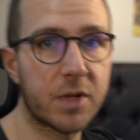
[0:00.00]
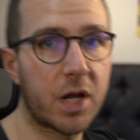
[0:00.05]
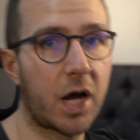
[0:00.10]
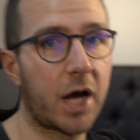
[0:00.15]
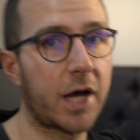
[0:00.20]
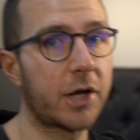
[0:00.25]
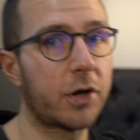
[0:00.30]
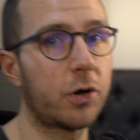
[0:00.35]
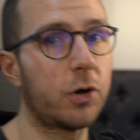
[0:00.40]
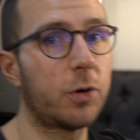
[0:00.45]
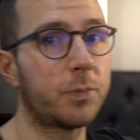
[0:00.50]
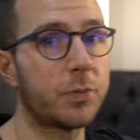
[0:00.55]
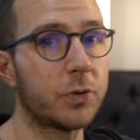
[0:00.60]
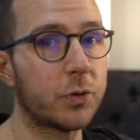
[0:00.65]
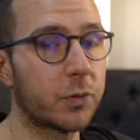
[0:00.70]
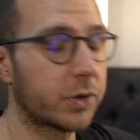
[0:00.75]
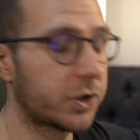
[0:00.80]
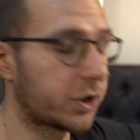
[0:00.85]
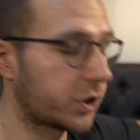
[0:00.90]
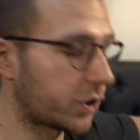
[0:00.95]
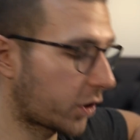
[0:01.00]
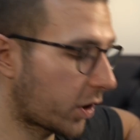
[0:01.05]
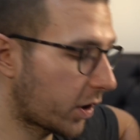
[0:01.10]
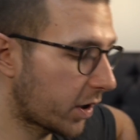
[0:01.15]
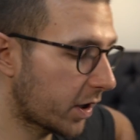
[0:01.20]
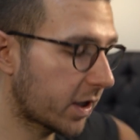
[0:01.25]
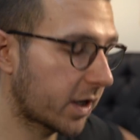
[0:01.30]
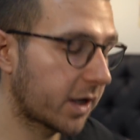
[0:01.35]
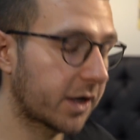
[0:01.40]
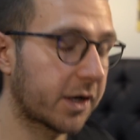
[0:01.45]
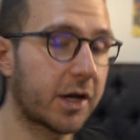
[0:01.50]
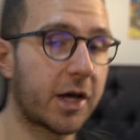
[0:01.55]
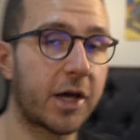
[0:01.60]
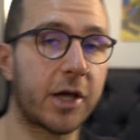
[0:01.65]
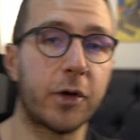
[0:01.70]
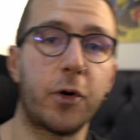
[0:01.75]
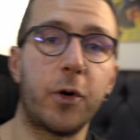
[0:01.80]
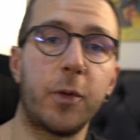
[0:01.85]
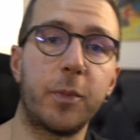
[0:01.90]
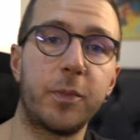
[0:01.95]
I hope you enjoy and
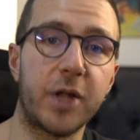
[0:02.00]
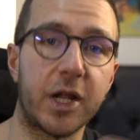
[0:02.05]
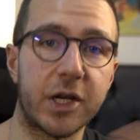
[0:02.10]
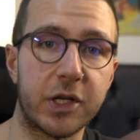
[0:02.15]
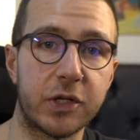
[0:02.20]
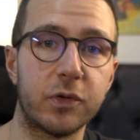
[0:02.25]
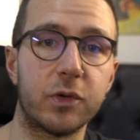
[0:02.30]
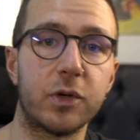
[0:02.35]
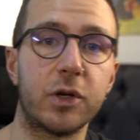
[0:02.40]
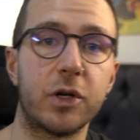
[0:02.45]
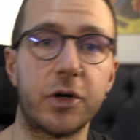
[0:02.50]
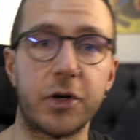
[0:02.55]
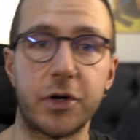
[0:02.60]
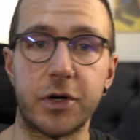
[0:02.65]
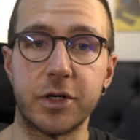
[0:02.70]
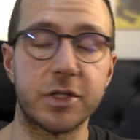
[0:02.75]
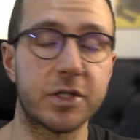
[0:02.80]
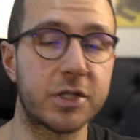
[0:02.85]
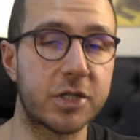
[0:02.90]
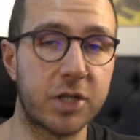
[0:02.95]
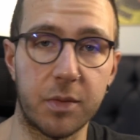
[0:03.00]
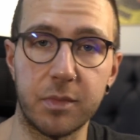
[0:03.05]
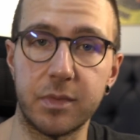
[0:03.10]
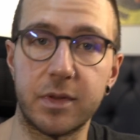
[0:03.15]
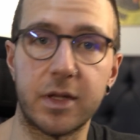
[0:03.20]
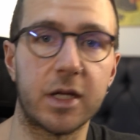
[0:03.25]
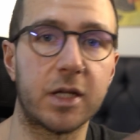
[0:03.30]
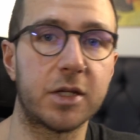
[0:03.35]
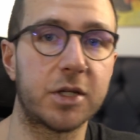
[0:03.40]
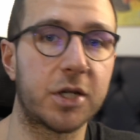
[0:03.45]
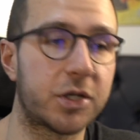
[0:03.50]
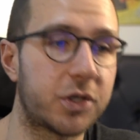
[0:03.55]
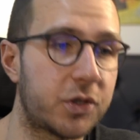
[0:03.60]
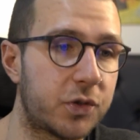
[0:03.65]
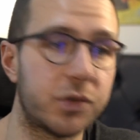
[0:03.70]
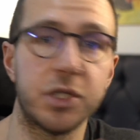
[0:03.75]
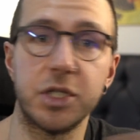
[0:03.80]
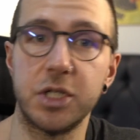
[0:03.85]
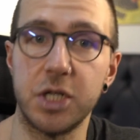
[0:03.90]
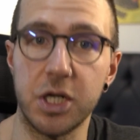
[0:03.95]
I hope that you learn something that
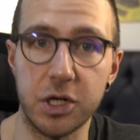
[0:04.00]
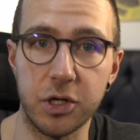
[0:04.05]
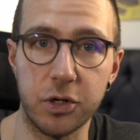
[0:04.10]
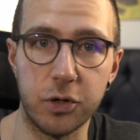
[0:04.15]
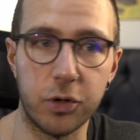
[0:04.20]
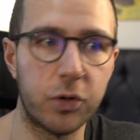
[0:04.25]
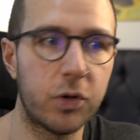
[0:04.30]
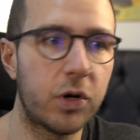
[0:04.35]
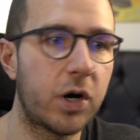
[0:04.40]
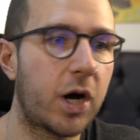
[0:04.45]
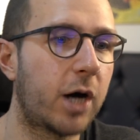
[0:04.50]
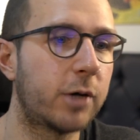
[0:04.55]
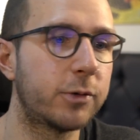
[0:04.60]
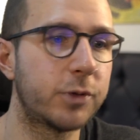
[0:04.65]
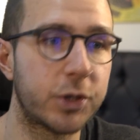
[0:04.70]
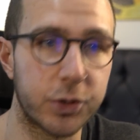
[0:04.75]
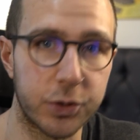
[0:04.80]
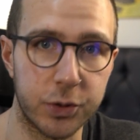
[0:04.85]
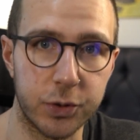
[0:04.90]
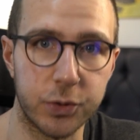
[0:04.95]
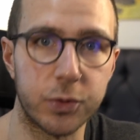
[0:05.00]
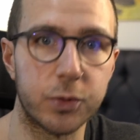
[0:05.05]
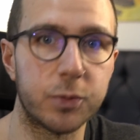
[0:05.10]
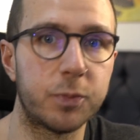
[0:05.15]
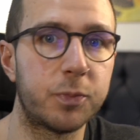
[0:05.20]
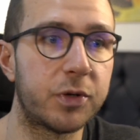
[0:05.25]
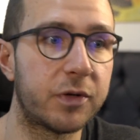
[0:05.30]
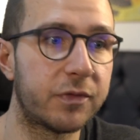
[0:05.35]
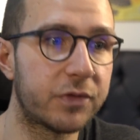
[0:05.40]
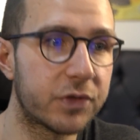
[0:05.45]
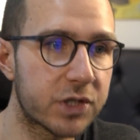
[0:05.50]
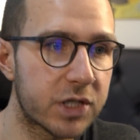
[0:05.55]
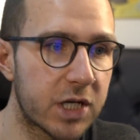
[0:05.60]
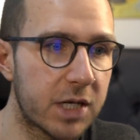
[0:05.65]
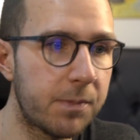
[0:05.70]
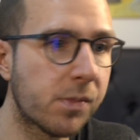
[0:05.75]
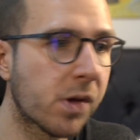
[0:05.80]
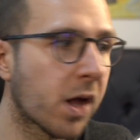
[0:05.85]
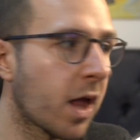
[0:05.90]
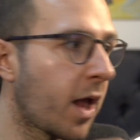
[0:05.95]
you didn't know how to do
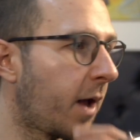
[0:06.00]
previously.